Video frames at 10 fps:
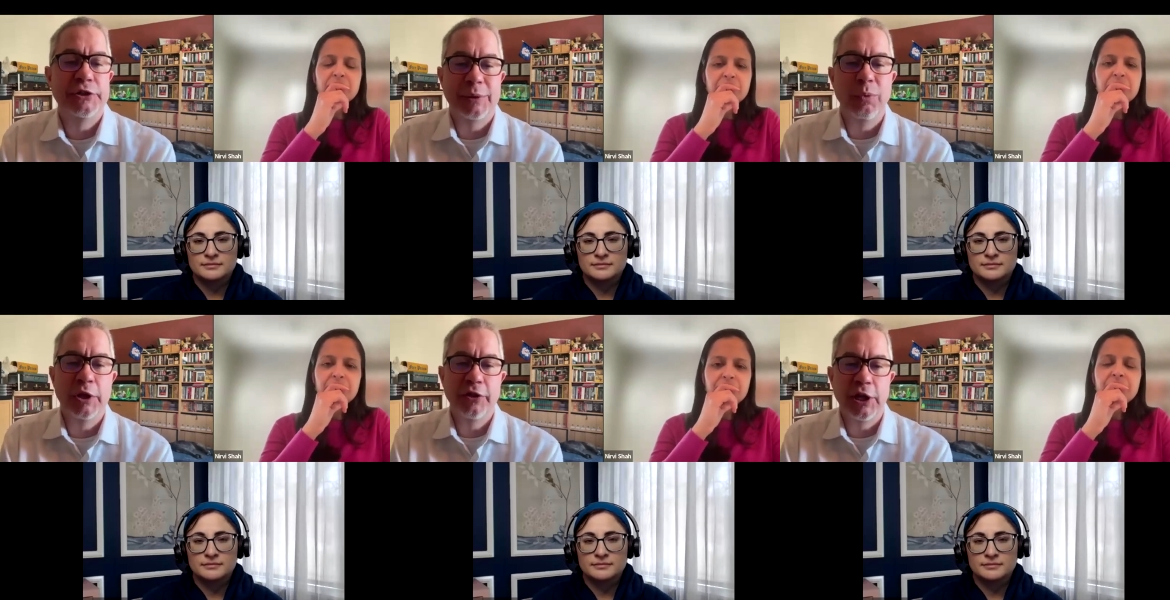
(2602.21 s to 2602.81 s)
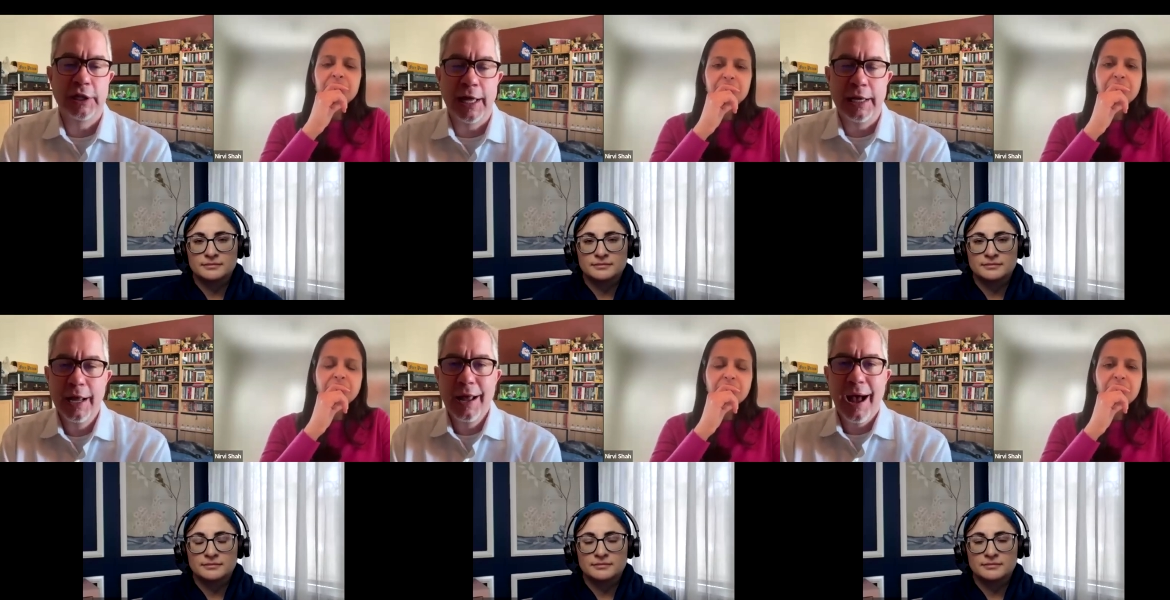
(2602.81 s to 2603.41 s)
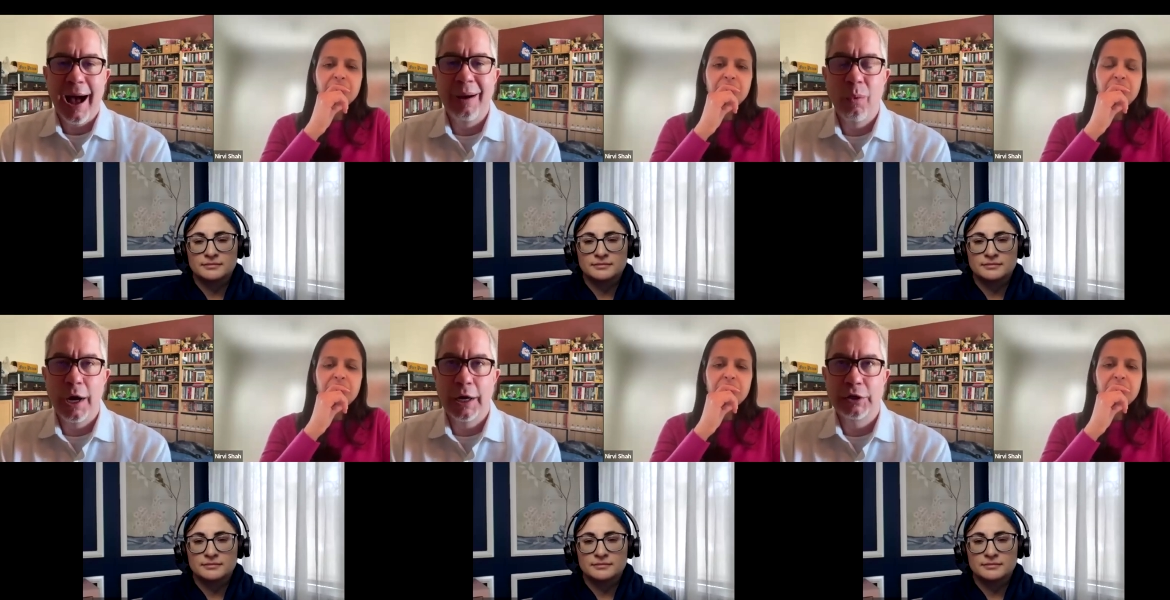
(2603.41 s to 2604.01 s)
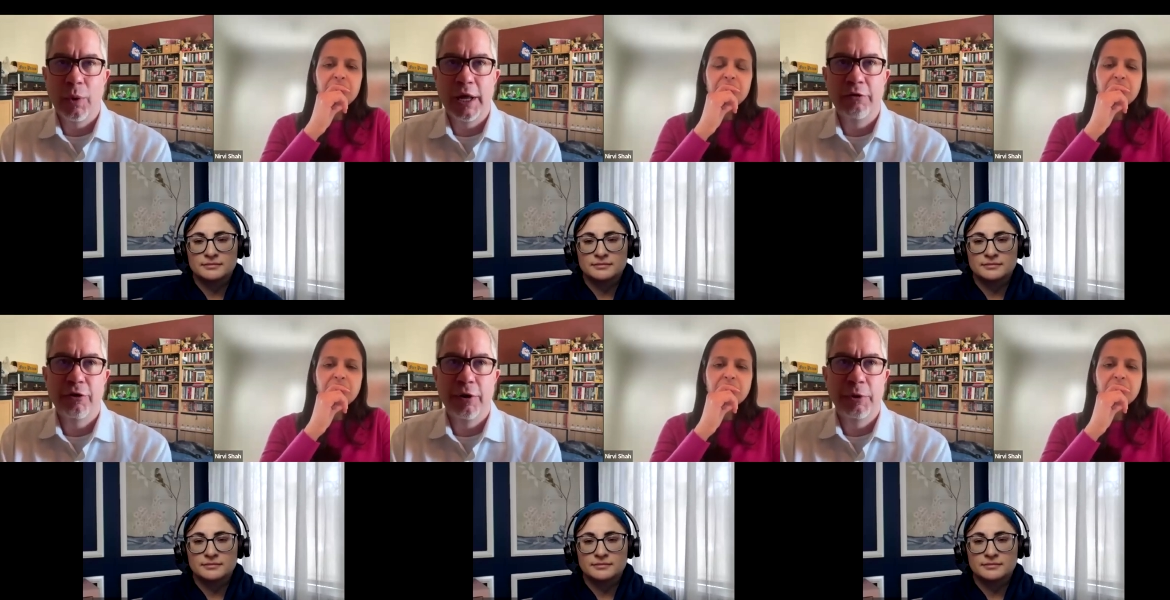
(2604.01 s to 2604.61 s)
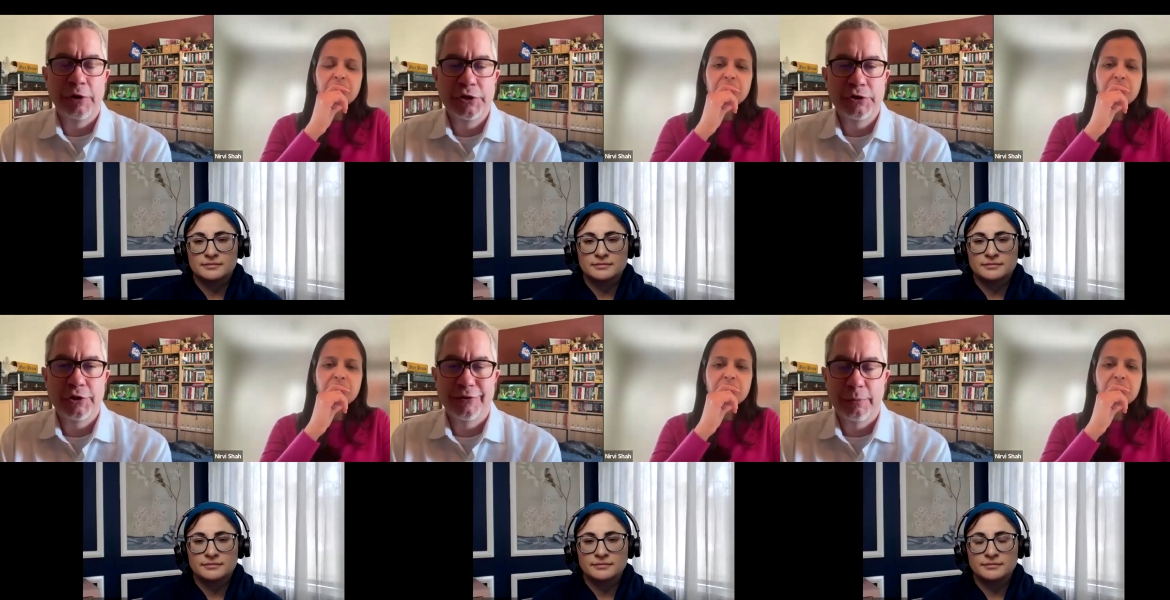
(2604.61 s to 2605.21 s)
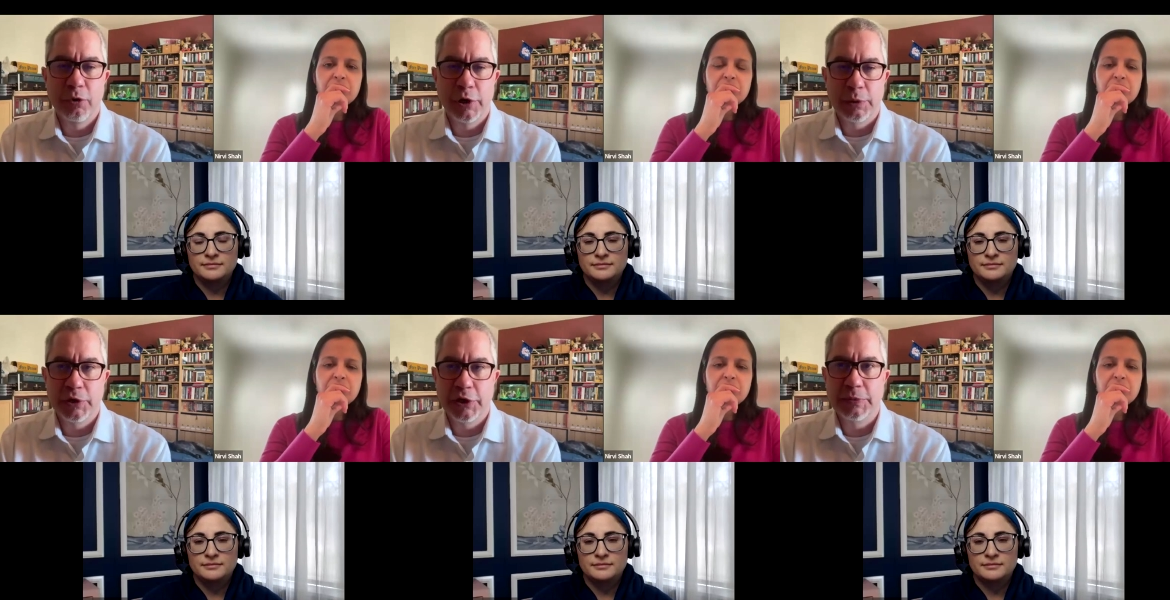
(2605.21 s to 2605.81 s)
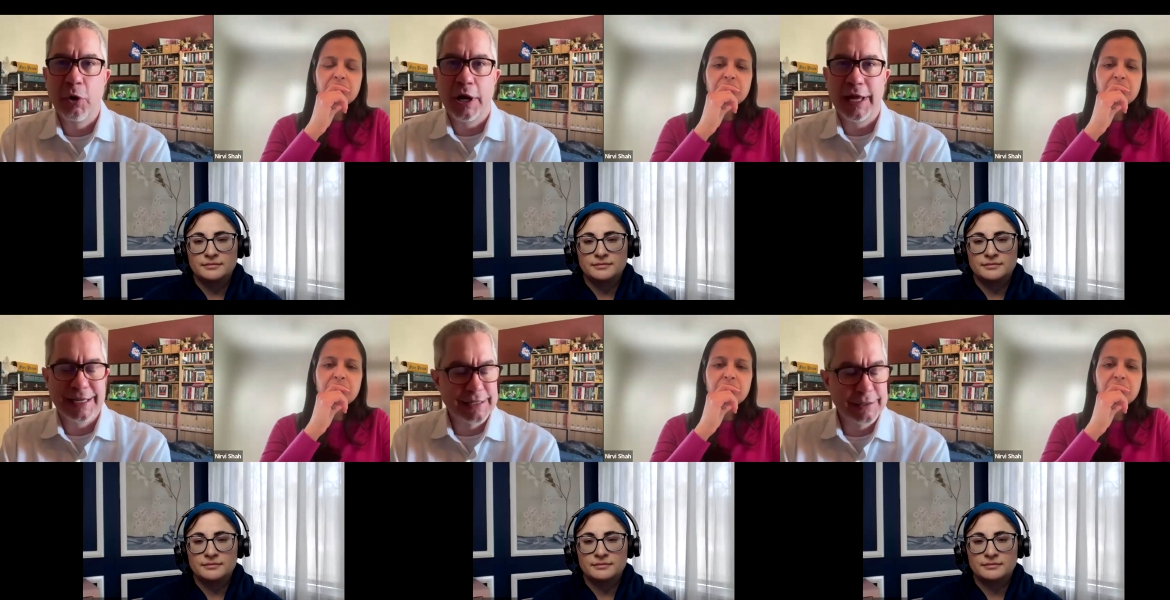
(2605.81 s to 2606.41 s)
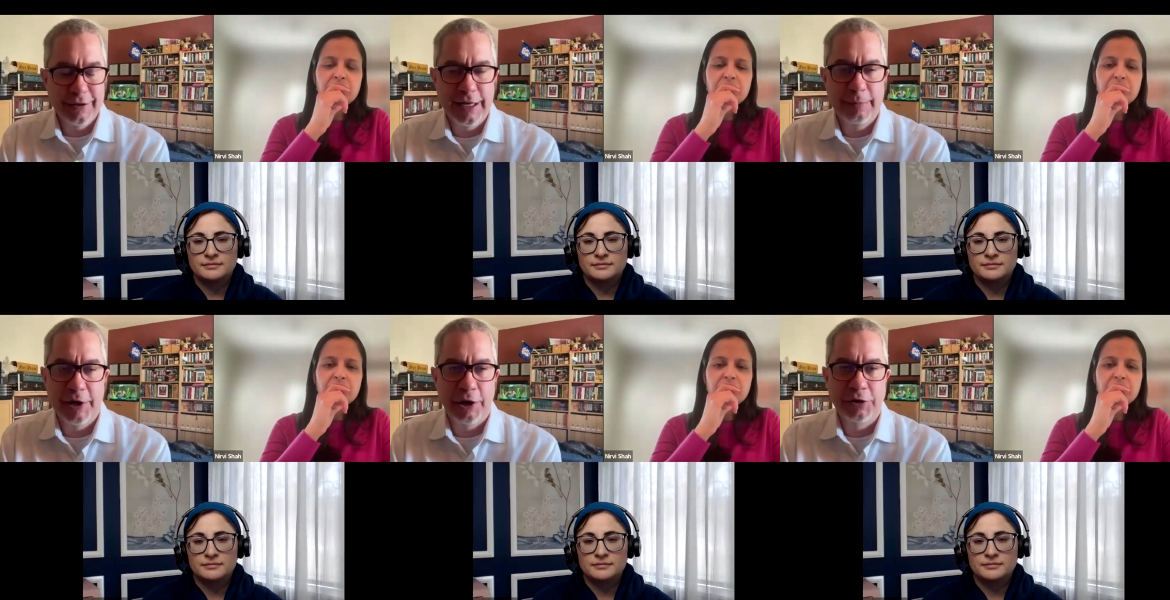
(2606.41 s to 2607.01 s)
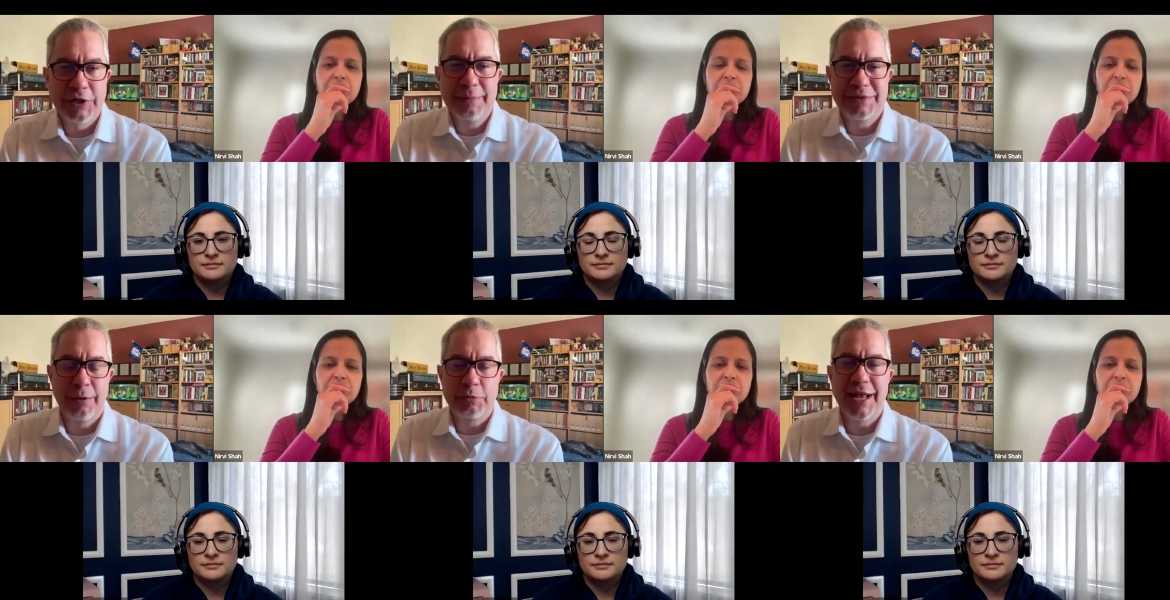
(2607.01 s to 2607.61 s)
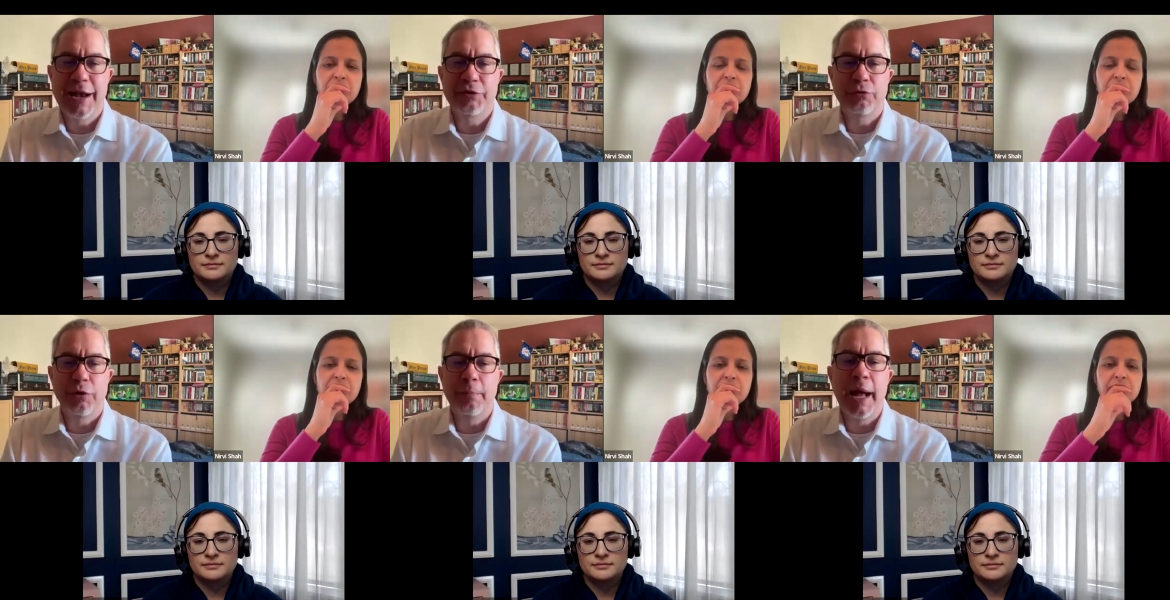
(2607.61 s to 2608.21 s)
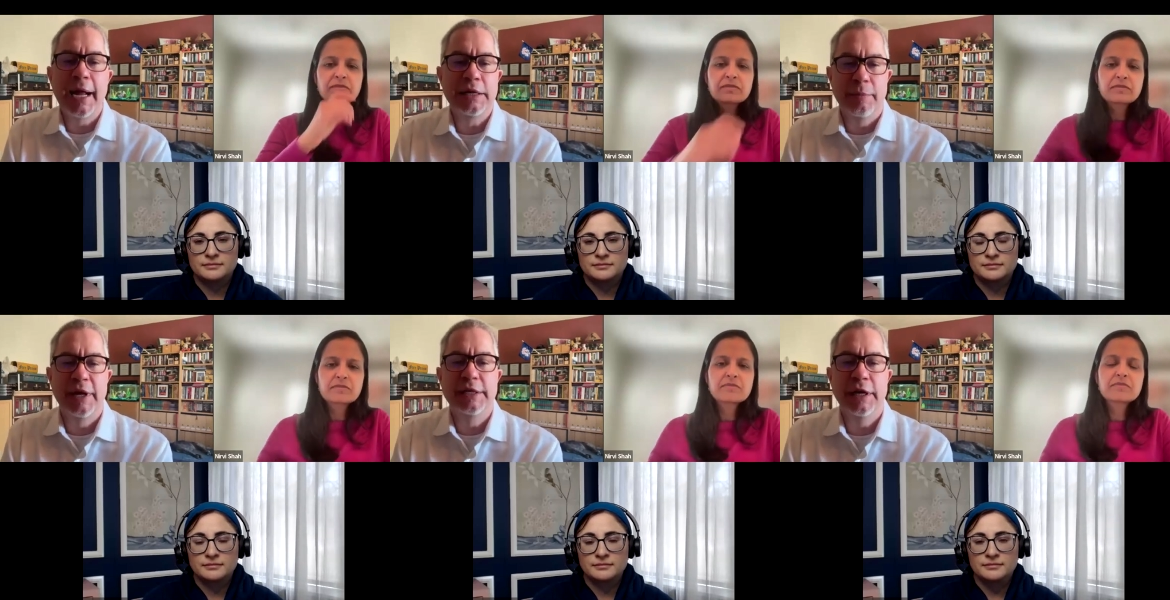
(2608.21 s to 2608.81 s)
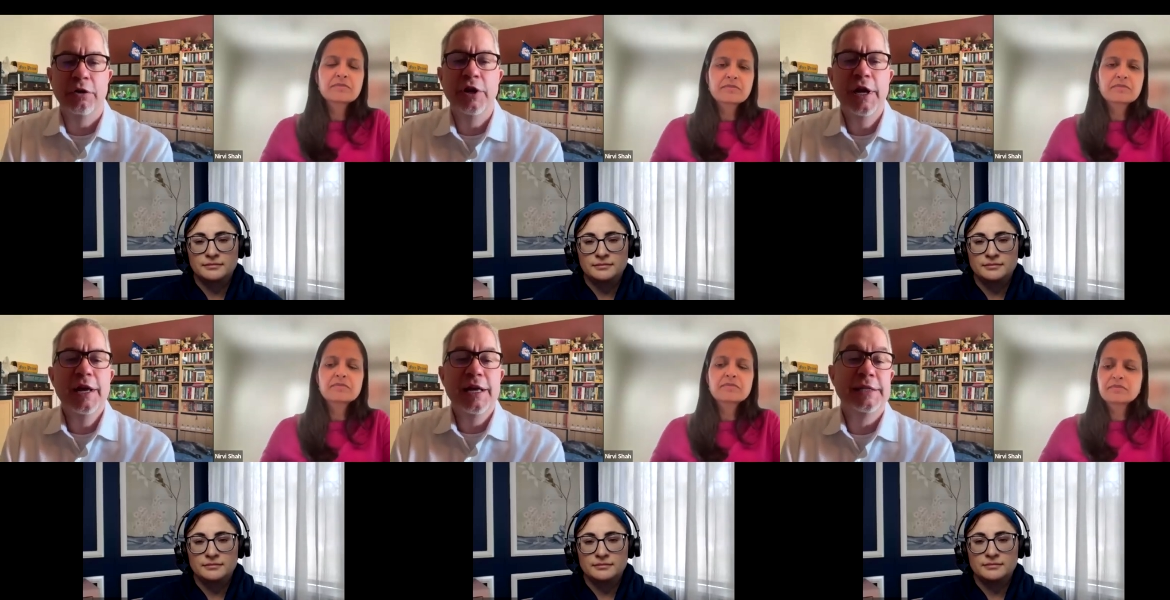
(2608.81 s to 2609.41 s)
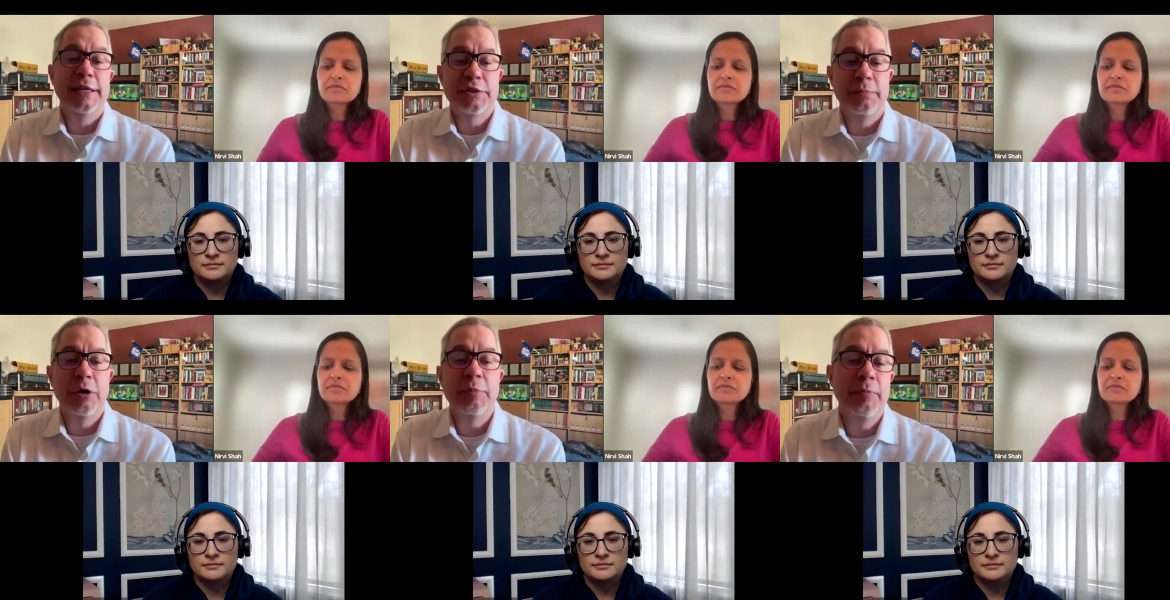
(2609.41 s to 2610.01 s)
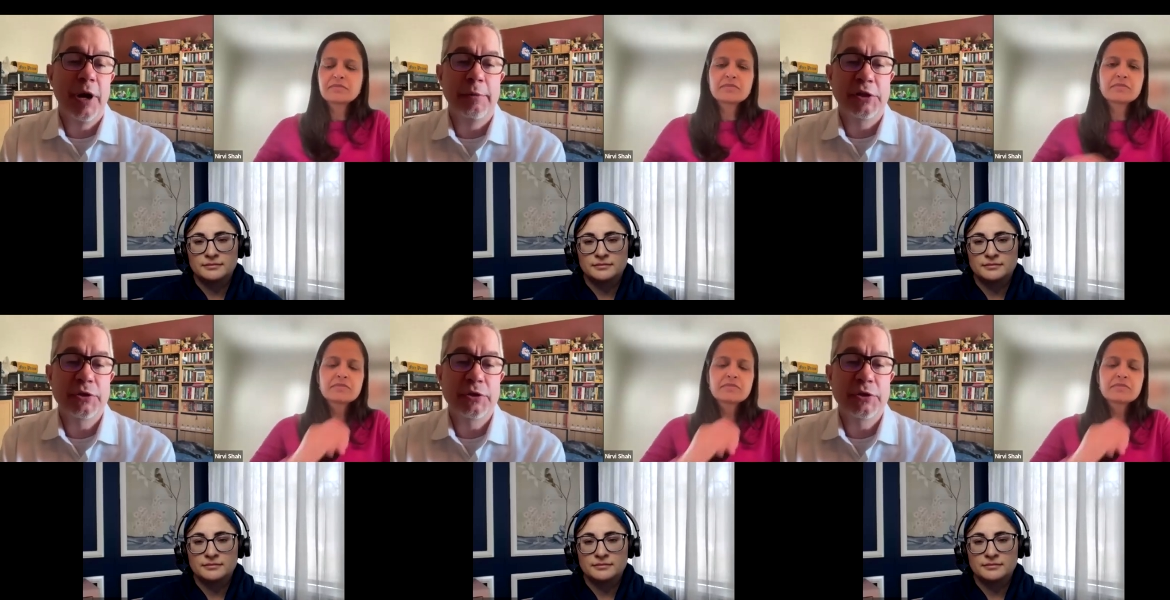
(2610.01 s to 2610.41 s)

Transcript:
Speaker 1: Like one thing that I walked away from the research and reporting with this book, and I still think about it all the time. So I almost have to remind myself is that suburban public